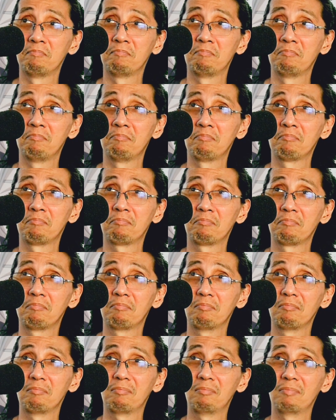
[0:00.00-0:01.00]

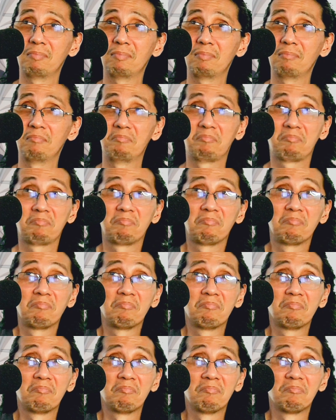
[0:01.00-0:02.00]

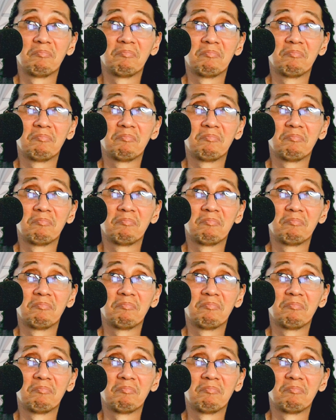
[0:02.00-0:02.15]
Nothing is said.